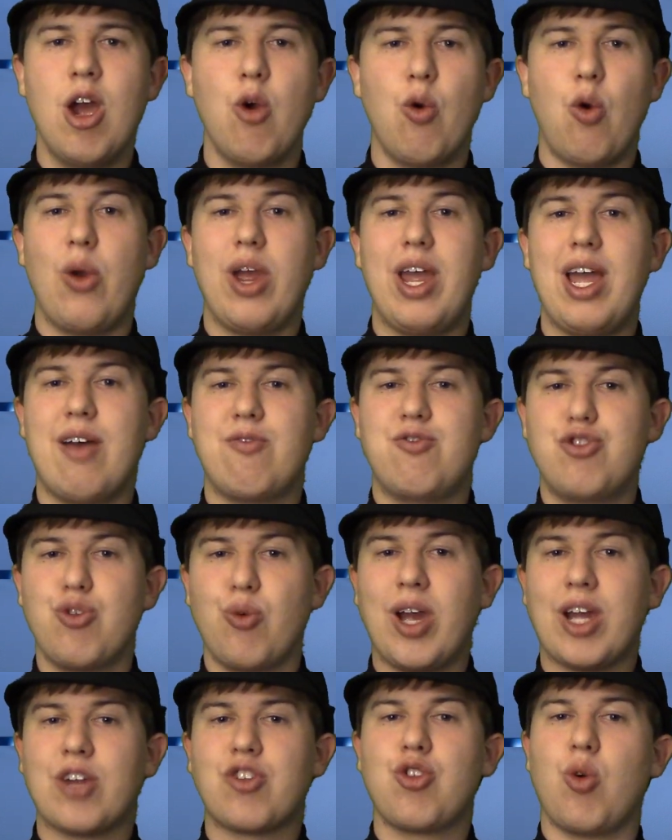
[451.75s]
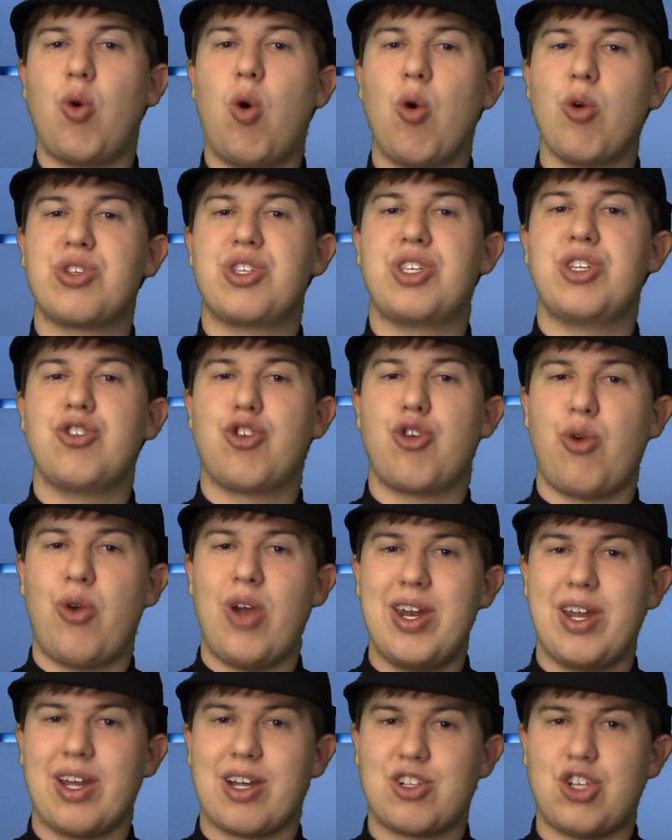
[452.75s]
where we have director Orson
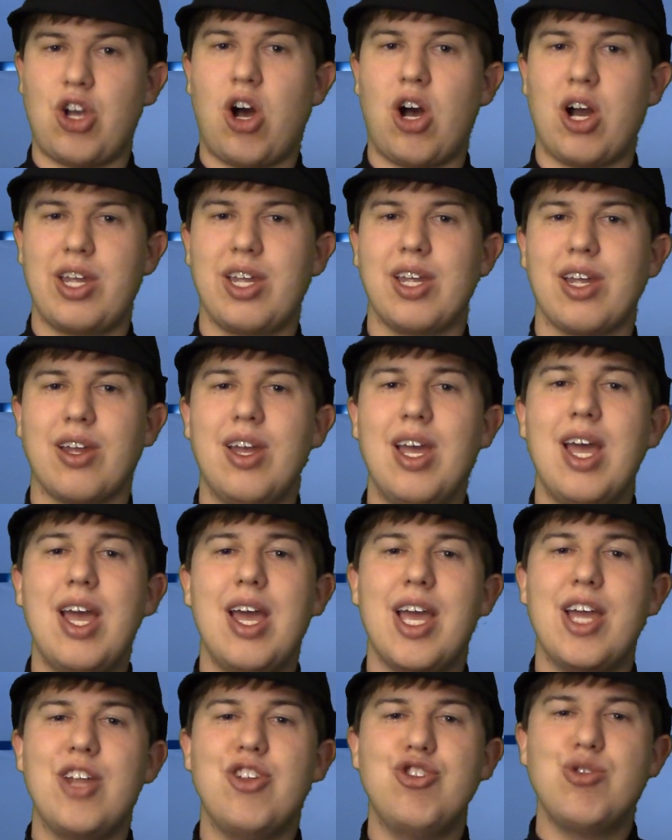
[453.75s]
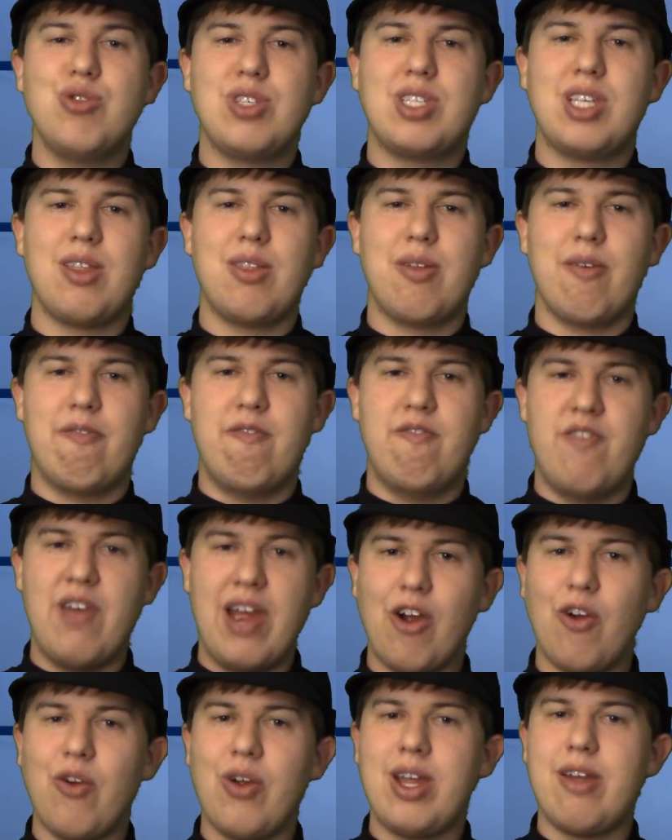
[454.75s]
Krennic talking and using the
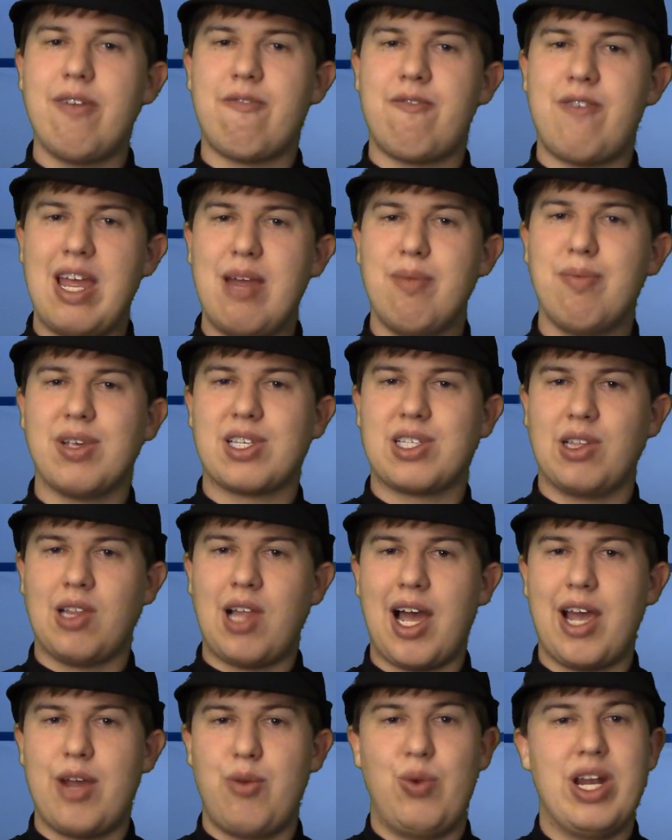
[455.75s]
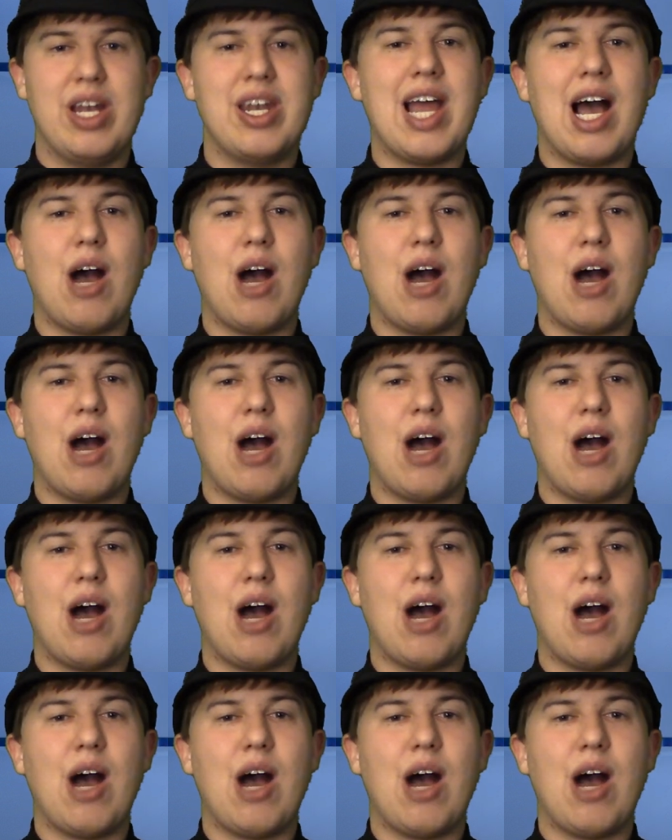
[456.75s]
very famous line we now